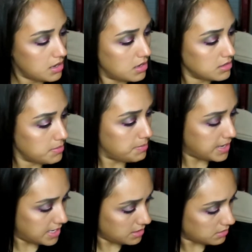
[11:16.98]
on the
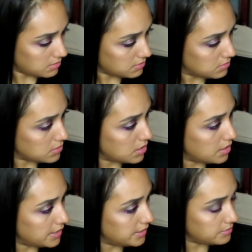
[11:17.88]
back or
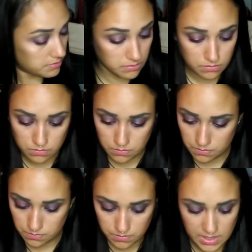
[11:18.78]
on it.
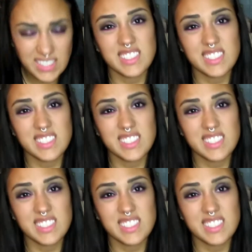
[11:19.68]
That's